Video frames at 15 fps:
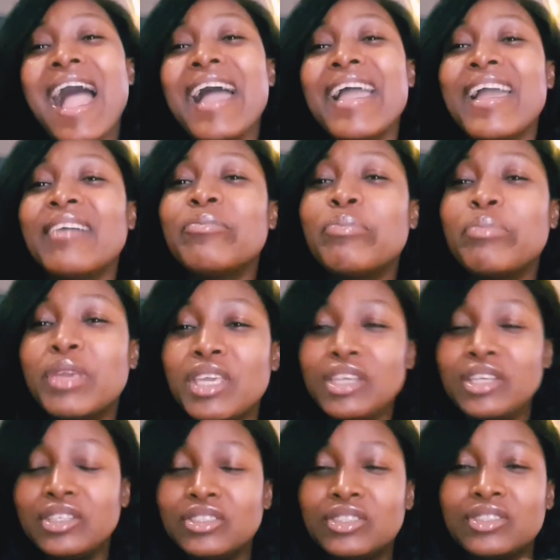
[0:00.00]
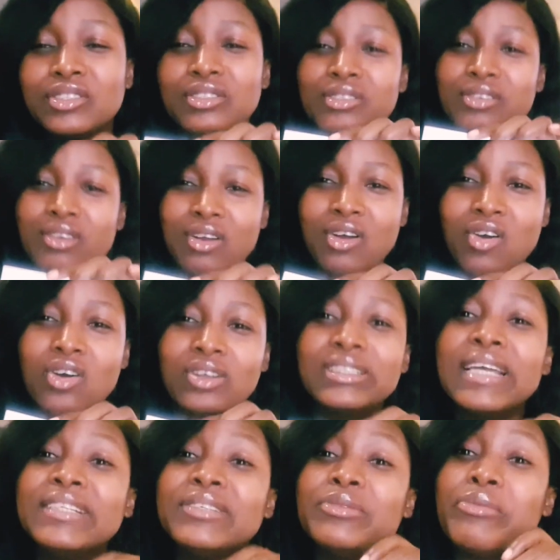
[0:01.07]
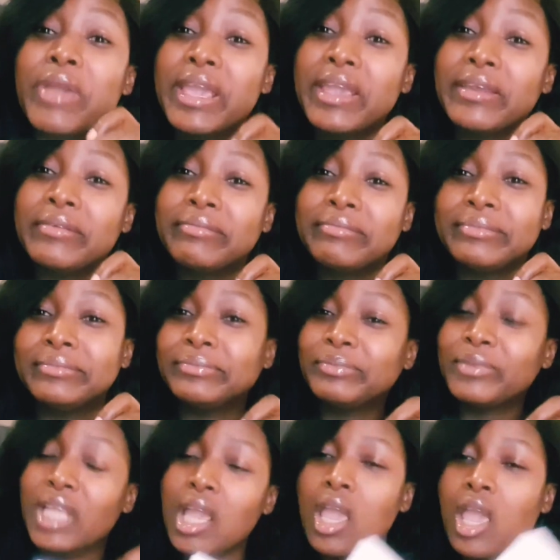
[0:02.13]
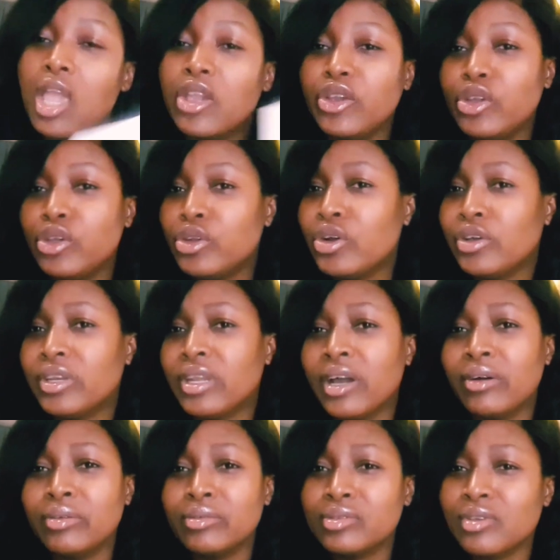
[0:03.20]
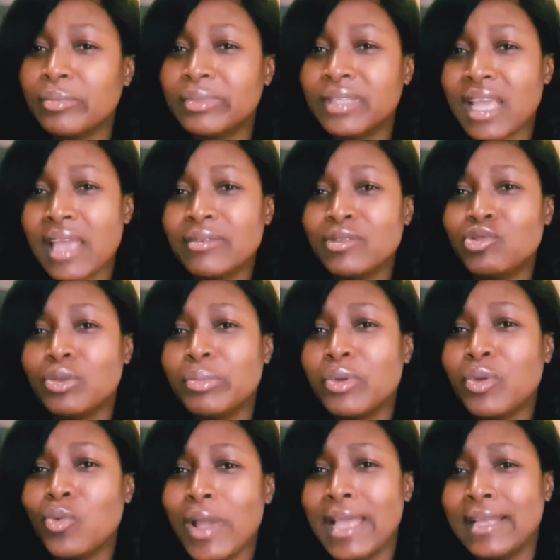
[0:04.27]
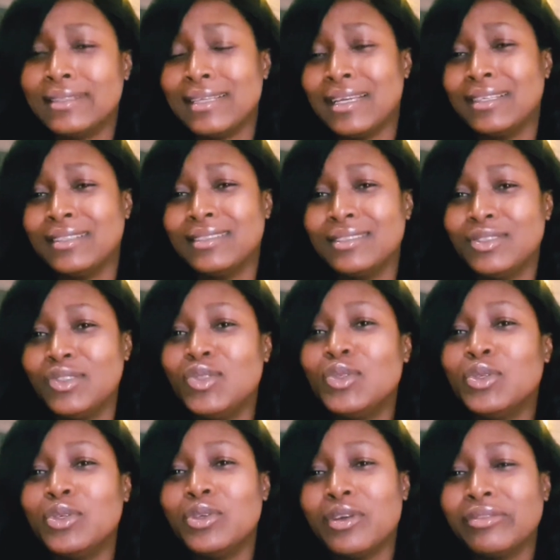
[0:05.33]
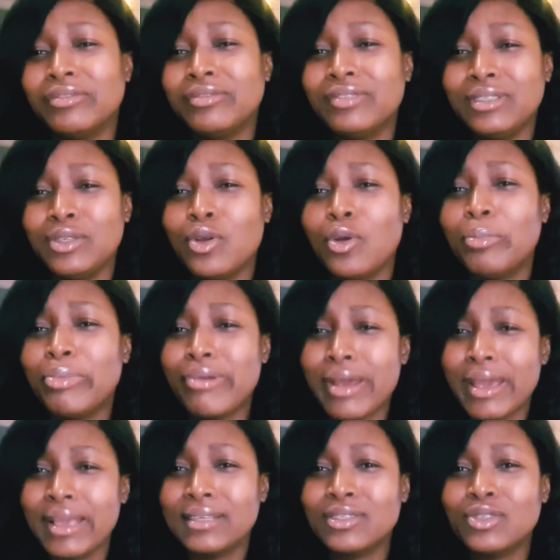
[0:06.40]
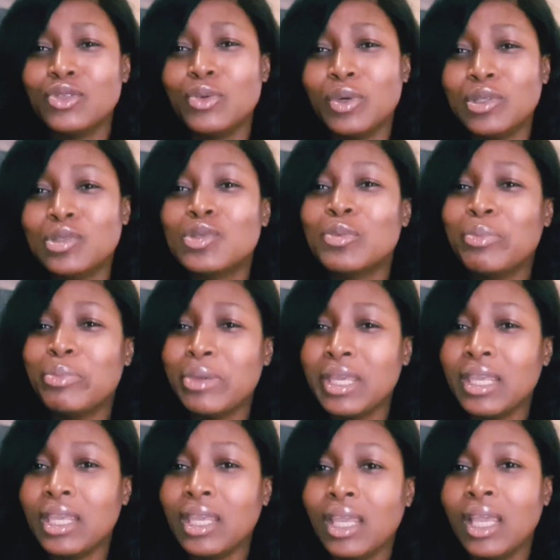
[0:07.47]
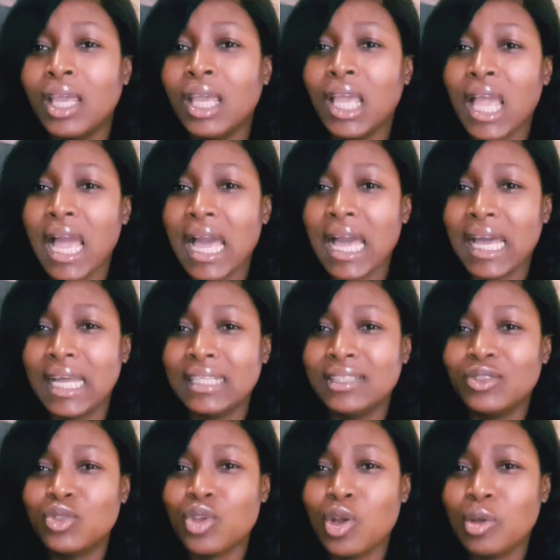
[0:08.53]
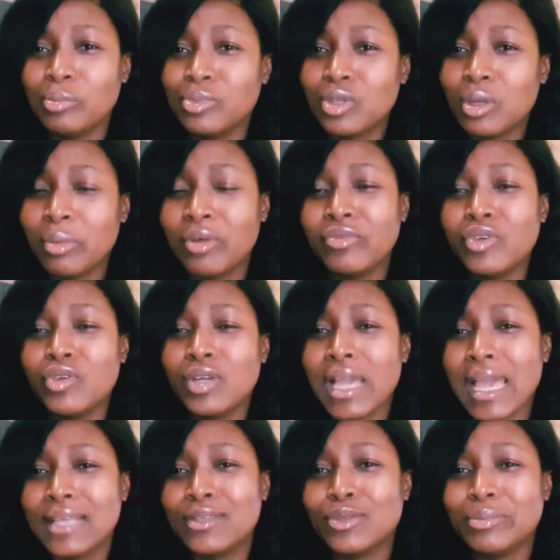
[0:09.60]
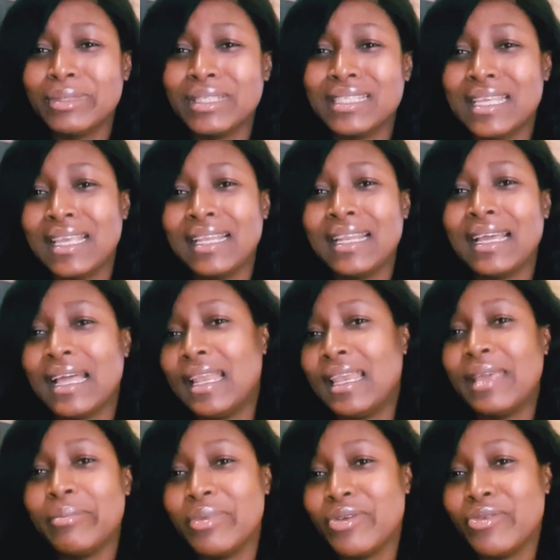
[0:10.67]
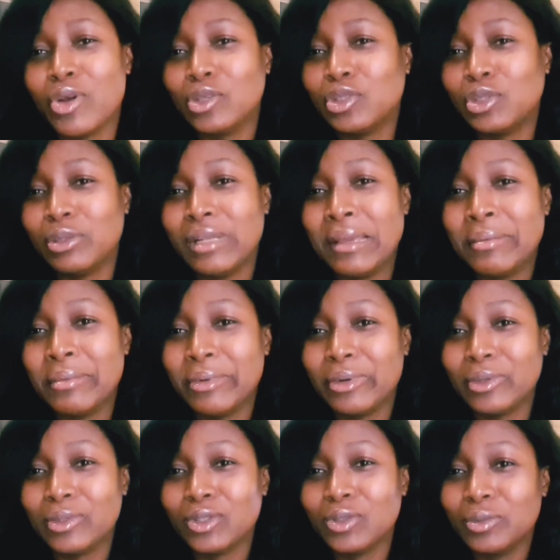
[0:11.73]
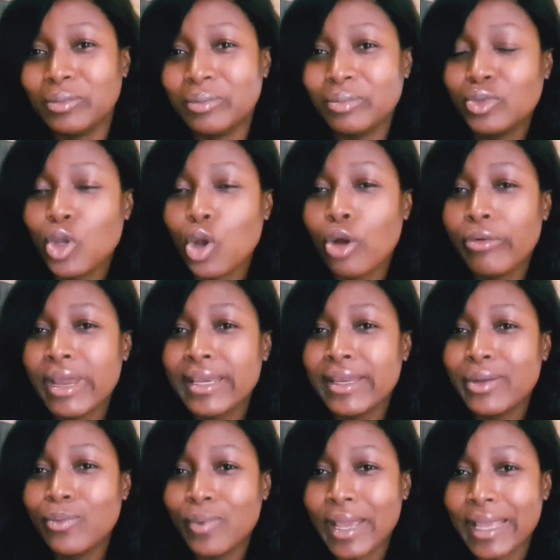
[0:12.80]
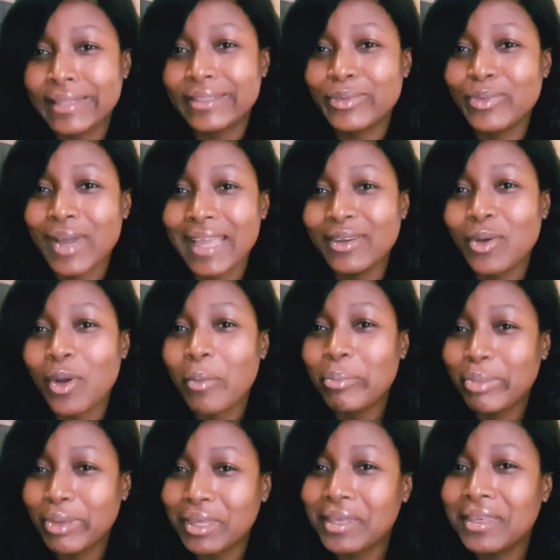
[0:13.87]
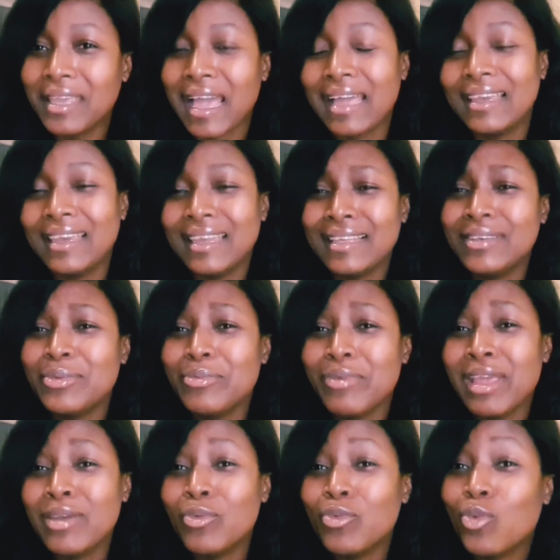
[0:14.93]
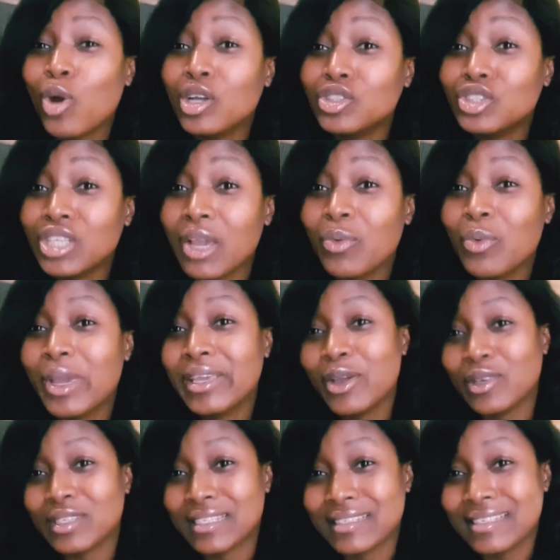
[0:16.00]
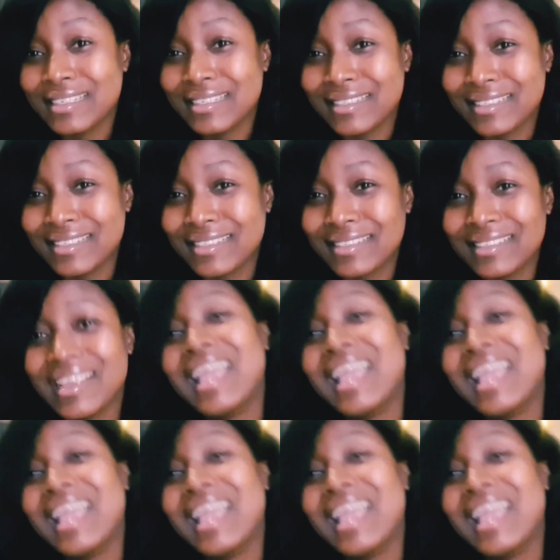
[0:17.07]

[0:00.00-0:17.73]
I have peed under the rain. You don't know. Sometimes you'll be wet and, you know, you're pressed. You want to pee. And some of you guys will be saying, let me rush you. You're already wet. Why not pee and let the rain wash away your sins?